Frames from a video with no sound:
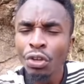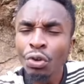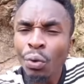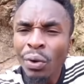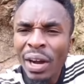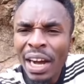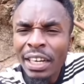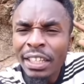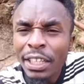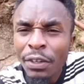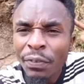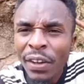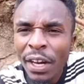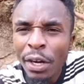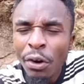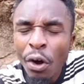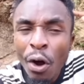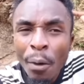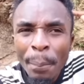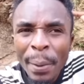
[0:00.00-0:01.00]
You can't even
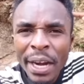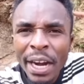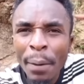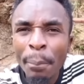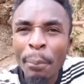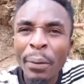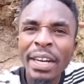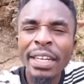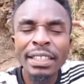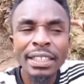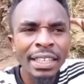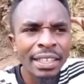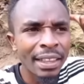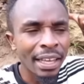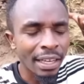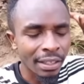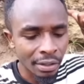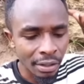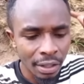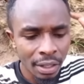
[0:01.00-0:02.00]
open up and see
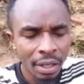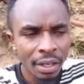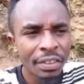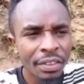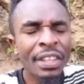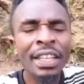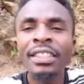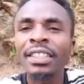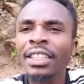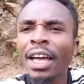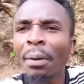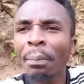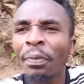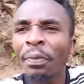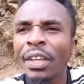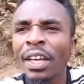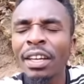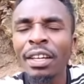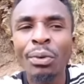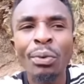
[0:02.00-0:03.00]
that this
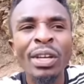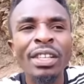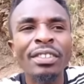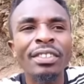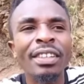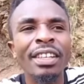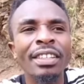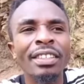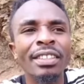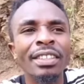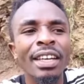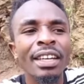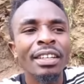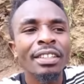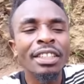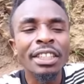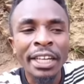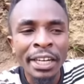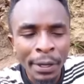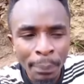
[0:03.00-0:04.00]
something which is
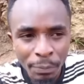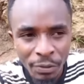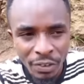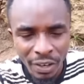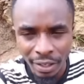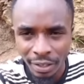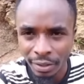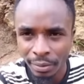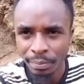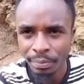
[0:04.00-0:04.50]
scriptured.